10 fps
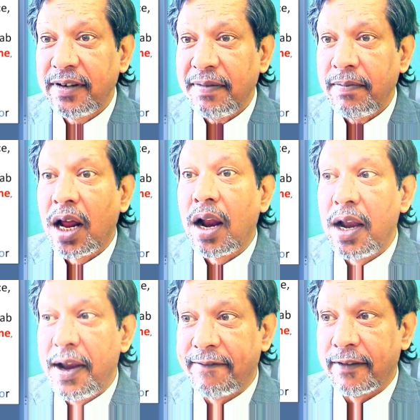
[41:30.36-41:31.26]

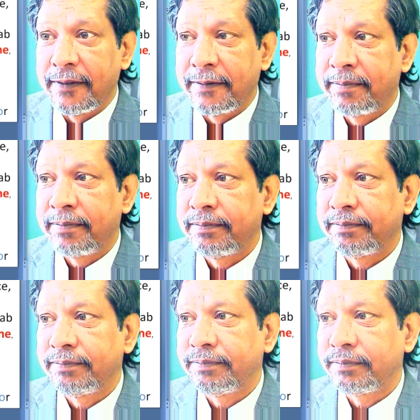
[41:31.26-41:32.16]
Lever, liver.
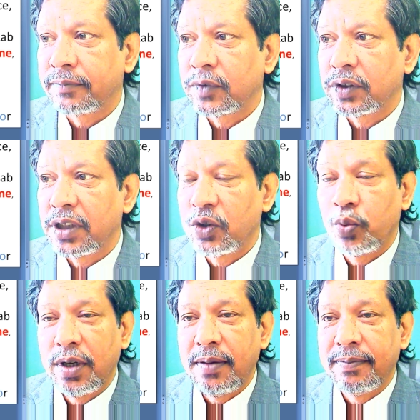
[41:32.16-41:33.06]

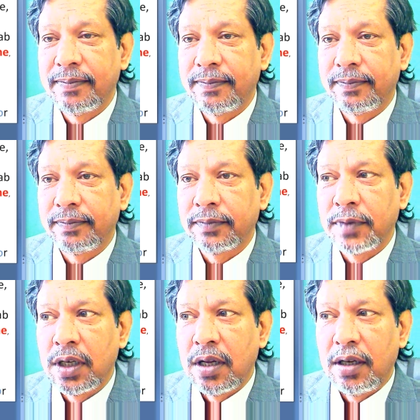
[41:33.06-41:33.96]
This one.
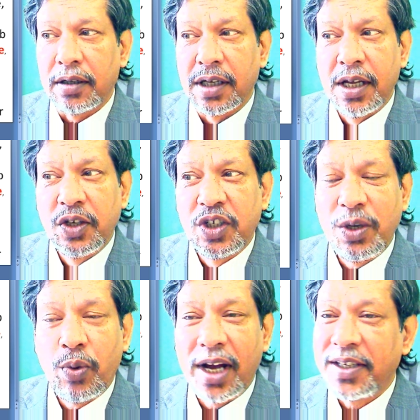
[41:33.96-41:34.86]
Look,
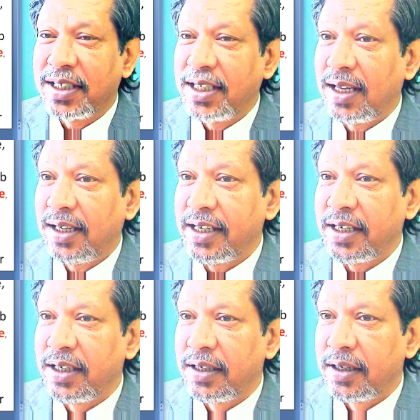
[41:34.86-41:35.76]

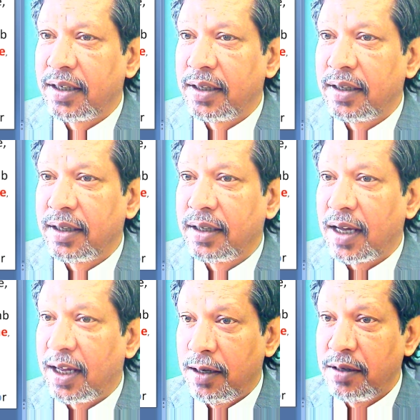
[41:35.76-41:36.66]
CYCLE
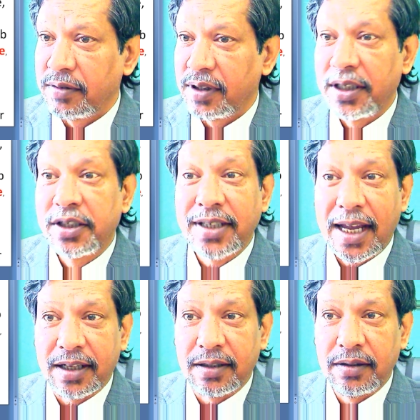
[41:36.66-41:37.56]
alone
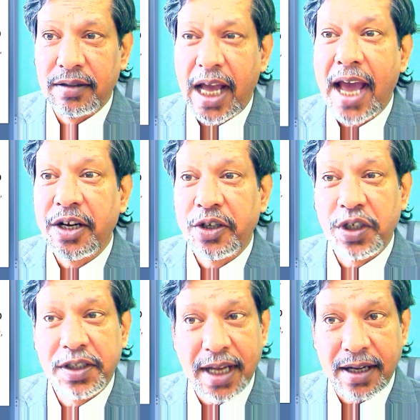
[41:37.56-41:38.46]
is cycle,
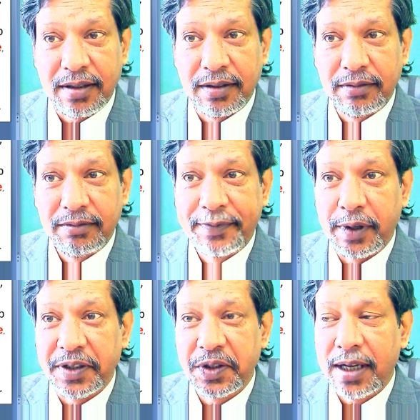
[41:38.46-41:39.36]
energy
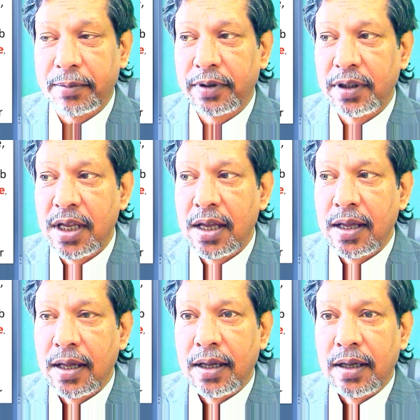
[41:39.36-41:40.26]
cycle, for example.